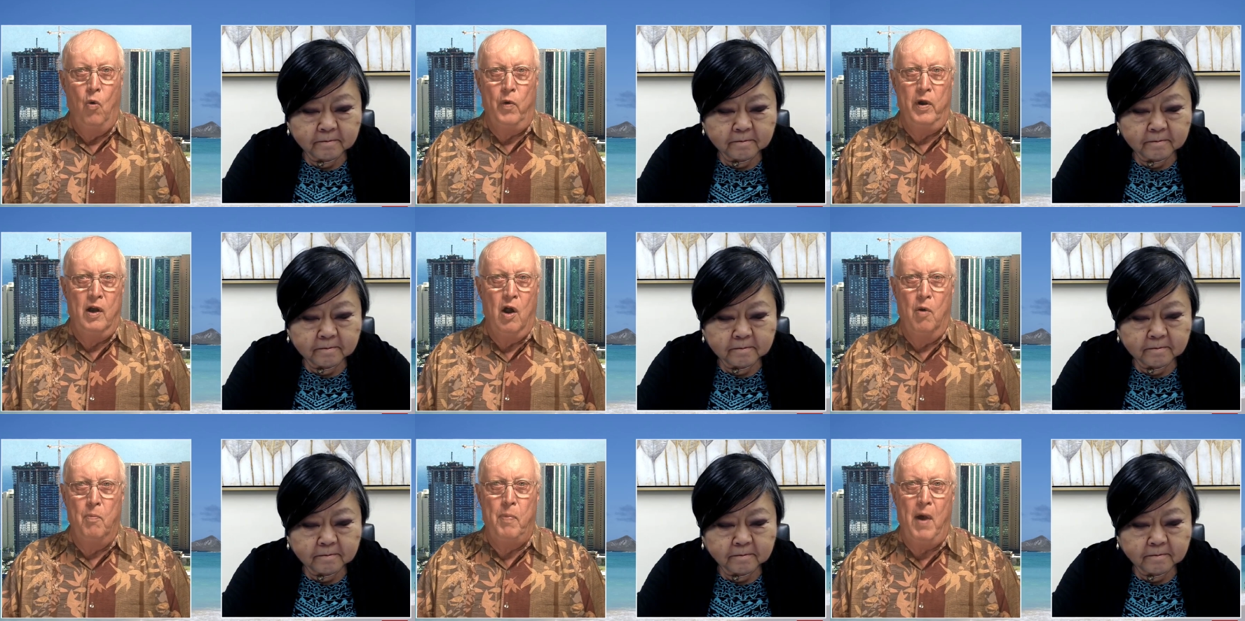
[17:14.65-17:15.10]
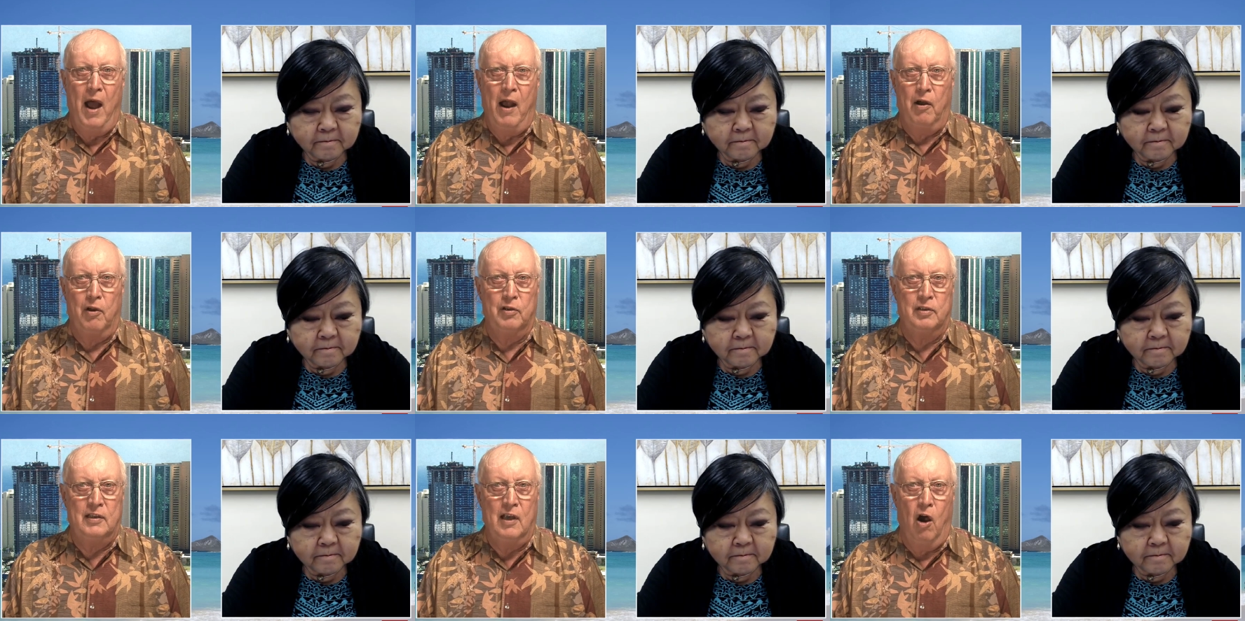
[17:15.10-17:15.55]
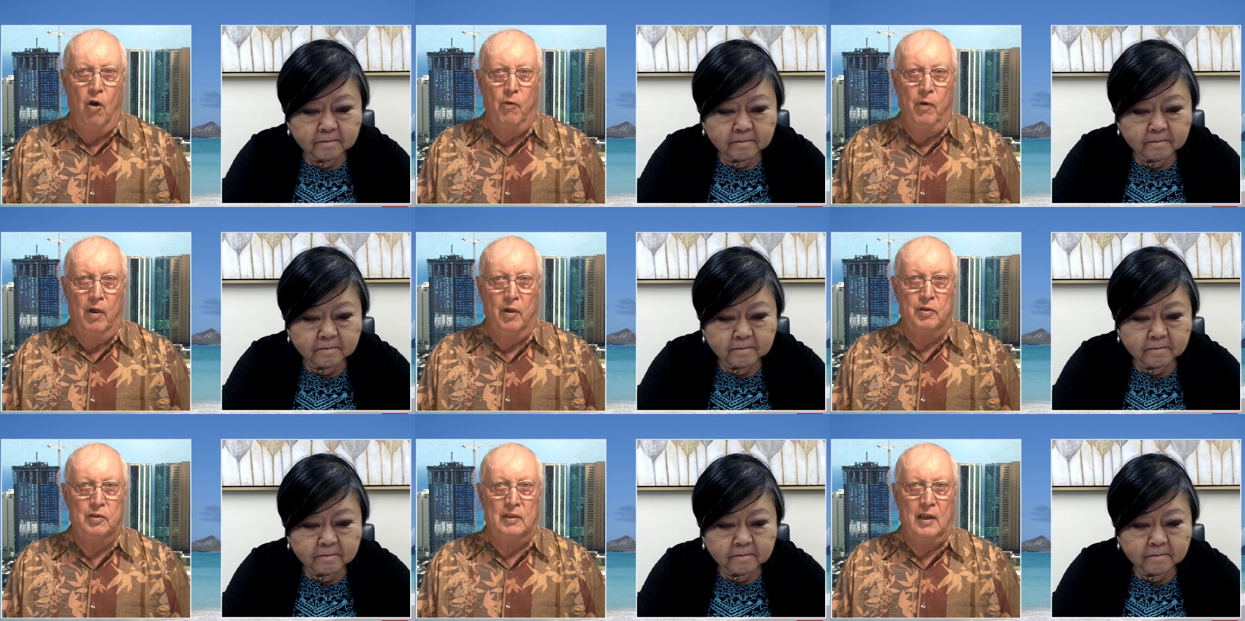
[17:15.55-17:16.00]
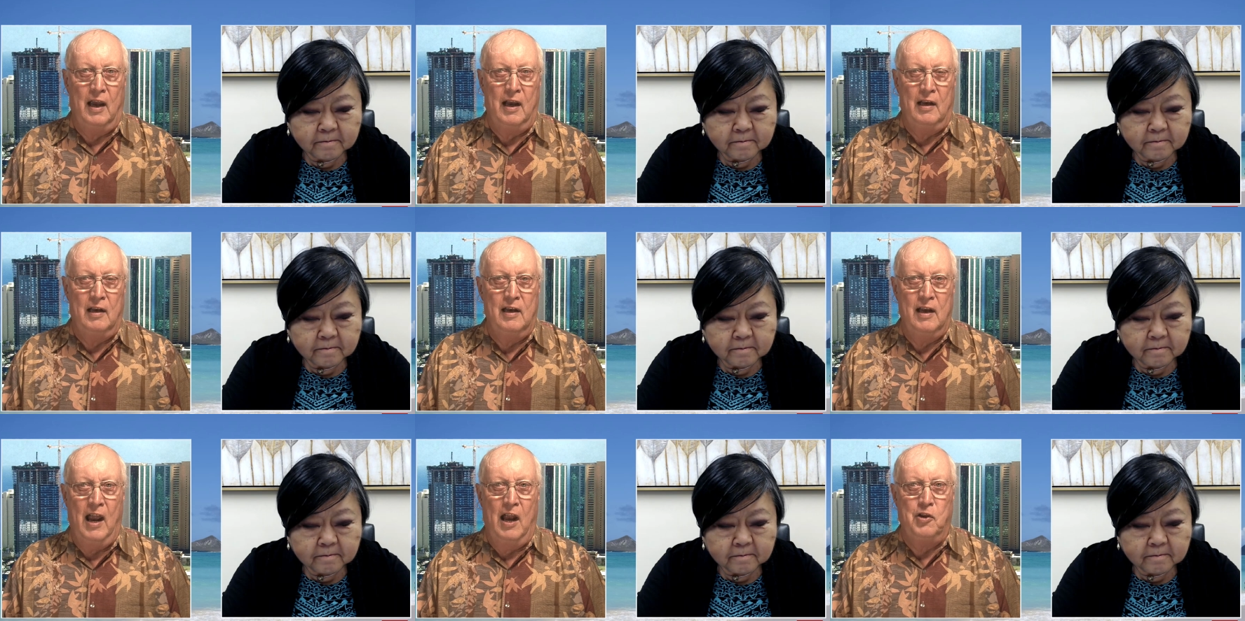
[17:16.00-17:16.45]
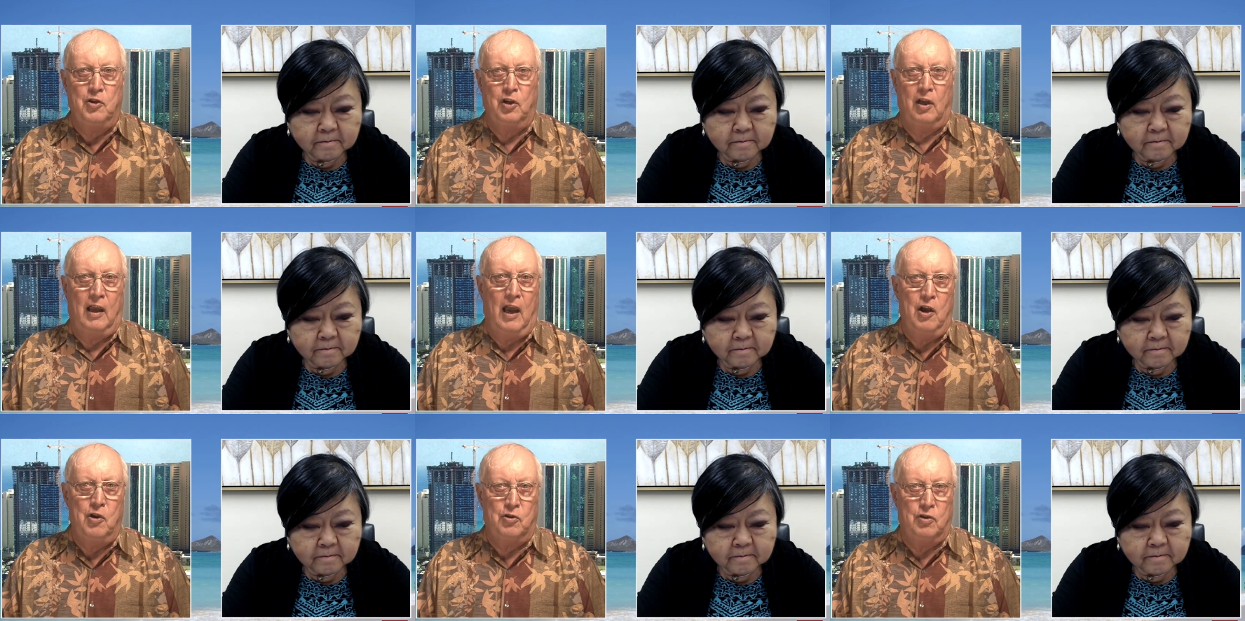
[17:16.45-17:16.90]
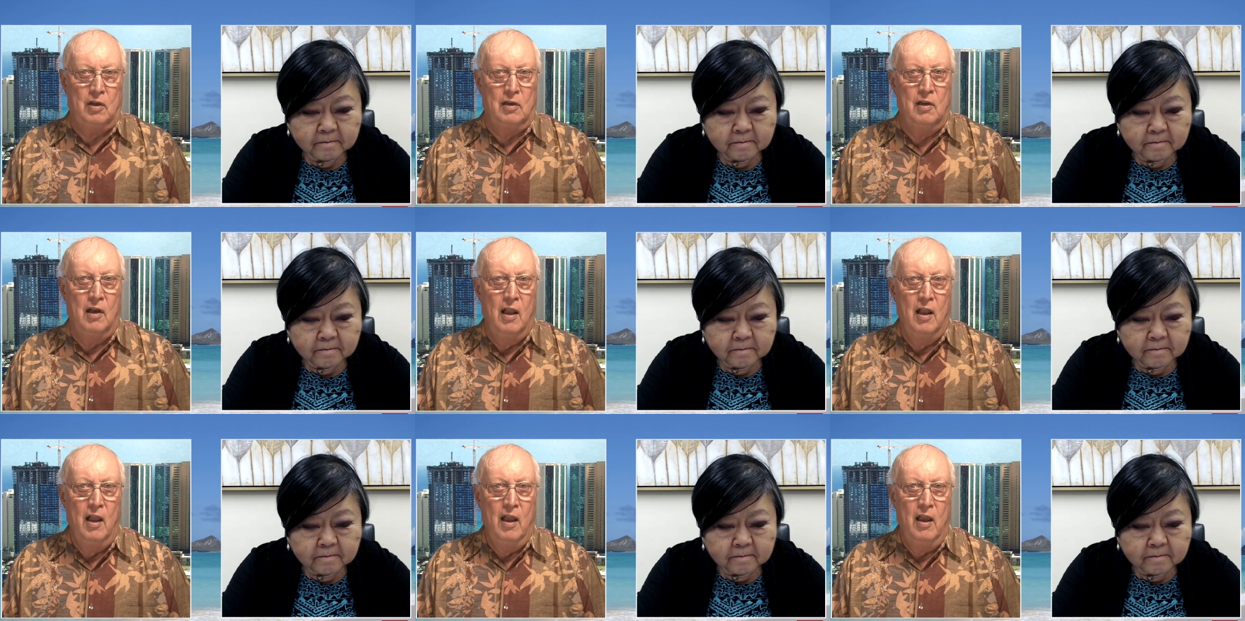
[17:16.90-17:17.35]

Speaker 1: we don't buy or sell real estate, and the education